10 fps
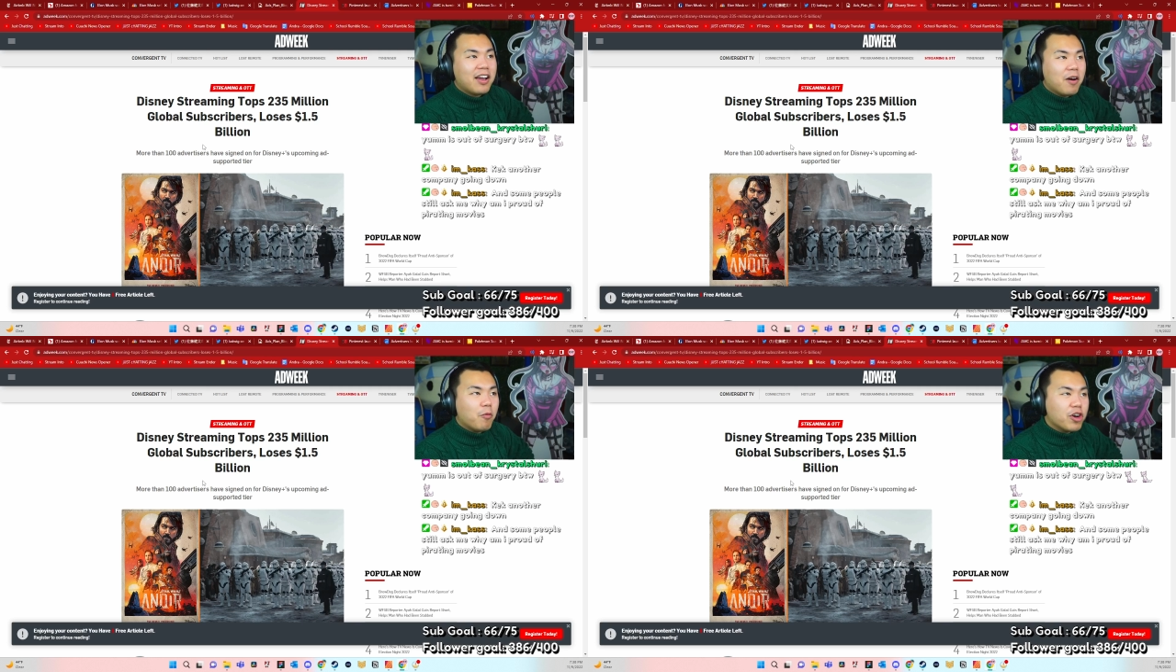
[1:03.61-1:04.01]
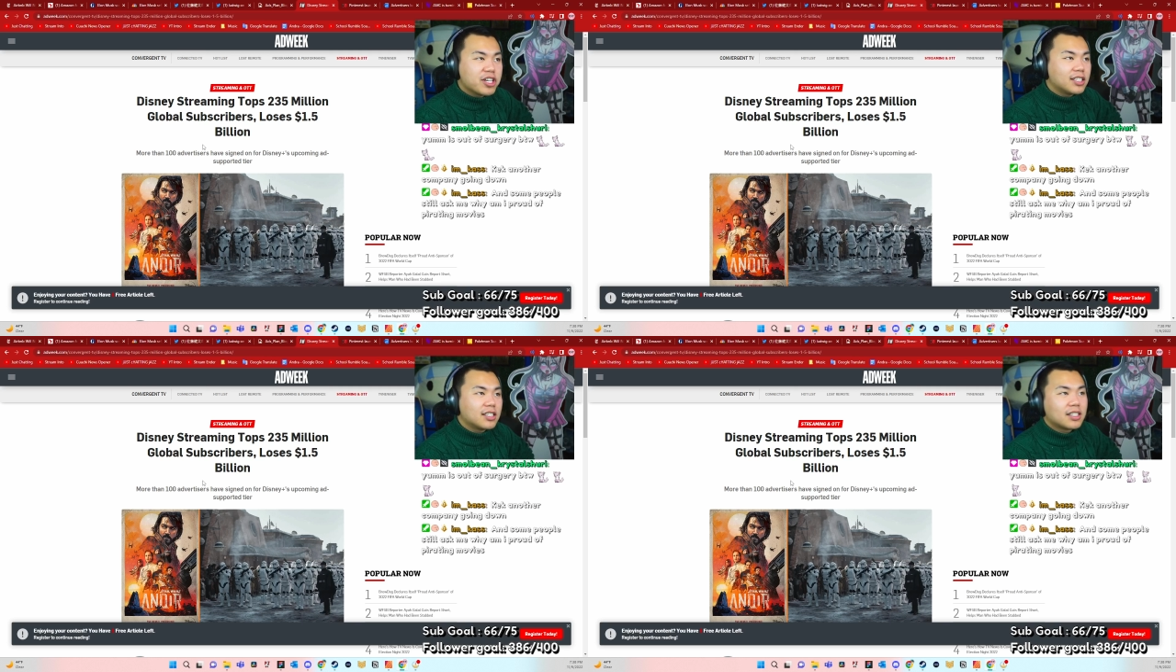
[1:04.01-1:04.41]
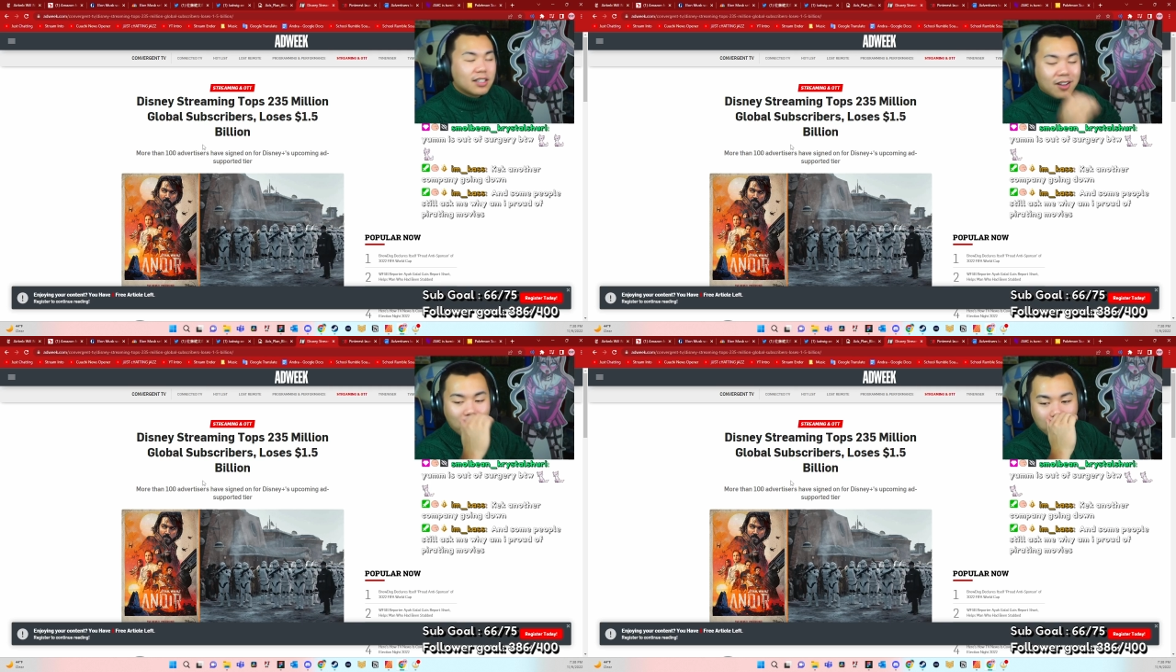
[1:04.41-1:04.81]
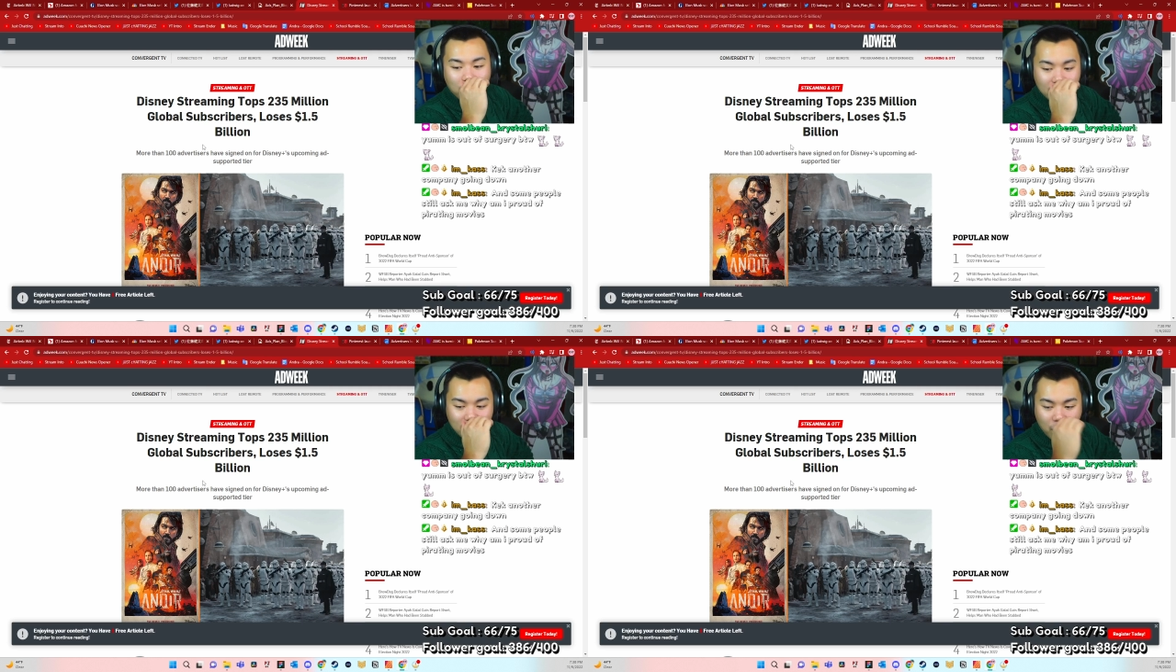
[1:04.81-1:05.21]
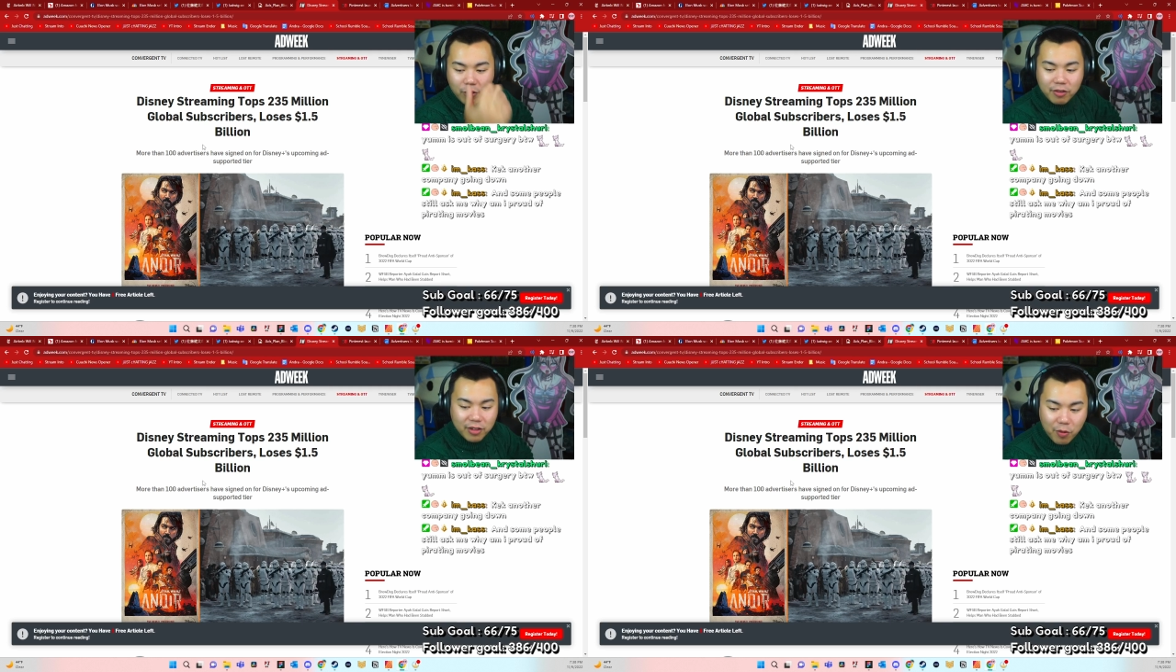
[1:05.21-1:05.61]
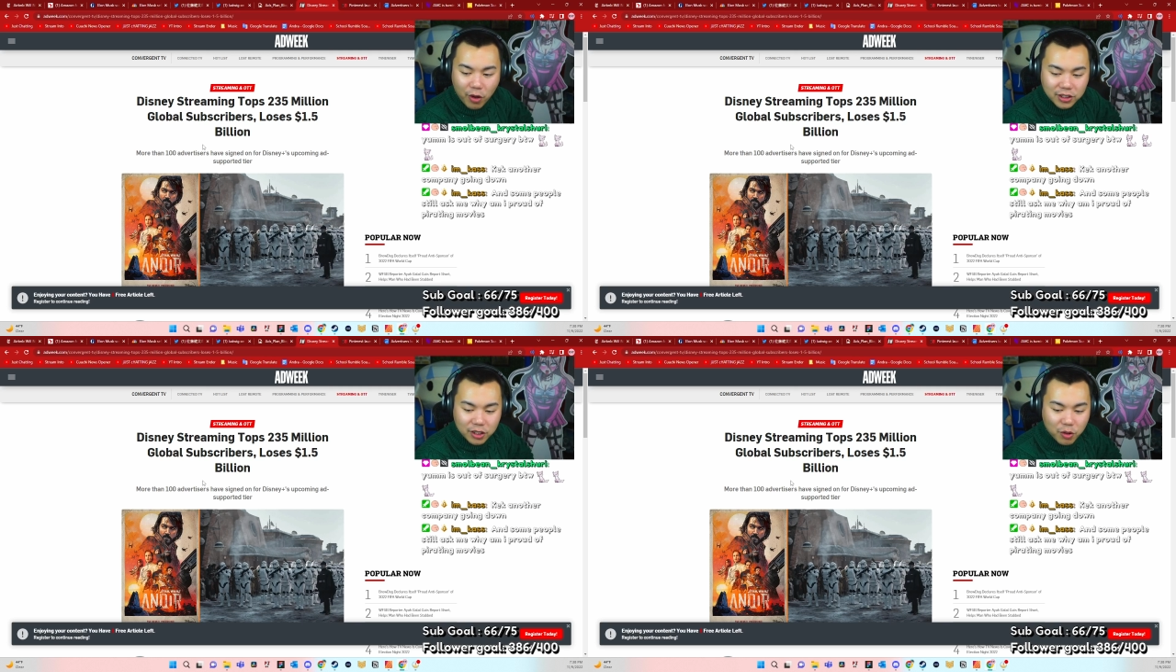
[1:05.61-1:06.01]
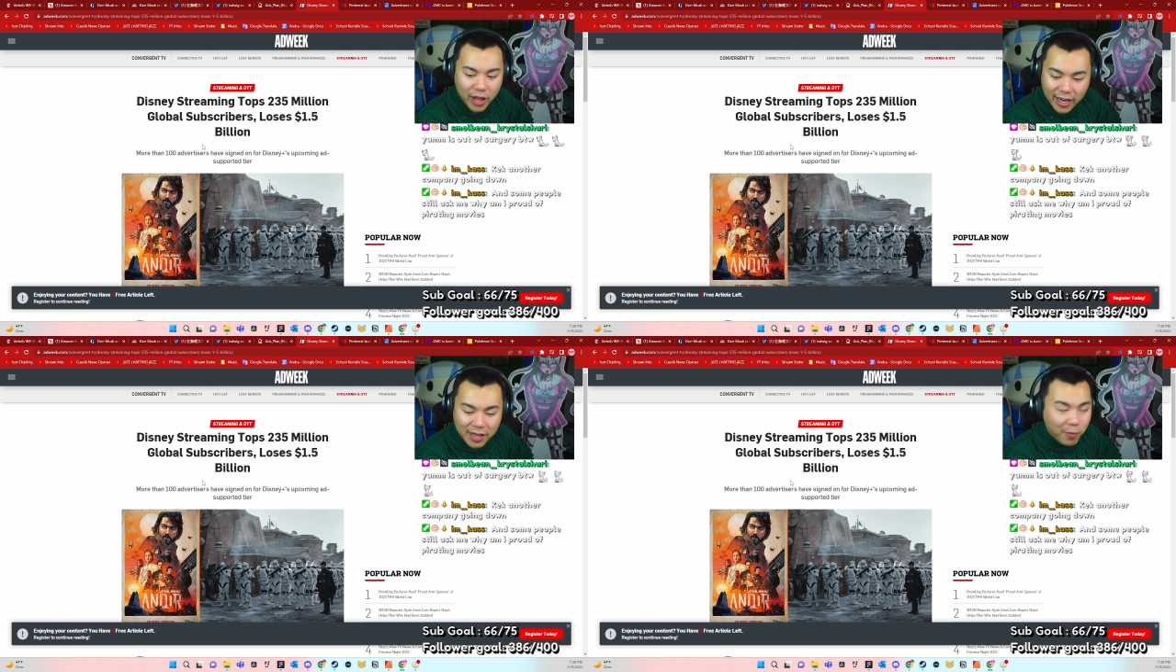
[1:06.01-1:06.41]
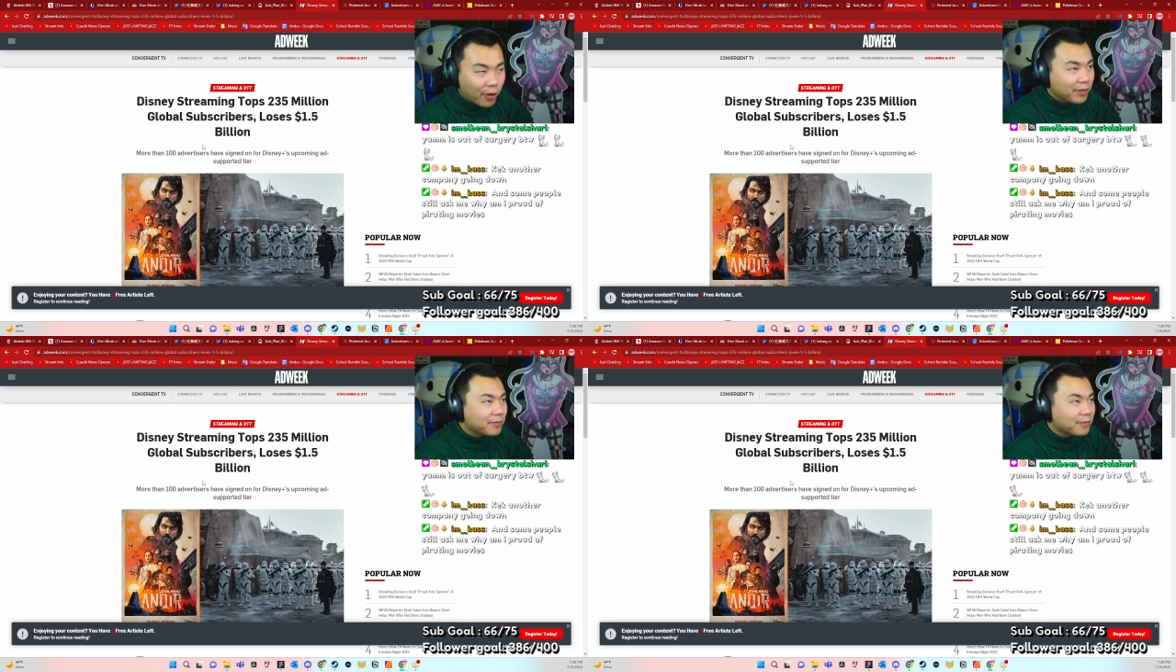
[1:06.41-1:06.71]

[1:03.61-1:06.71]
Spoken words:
Which is just no one really wants to do that anymore.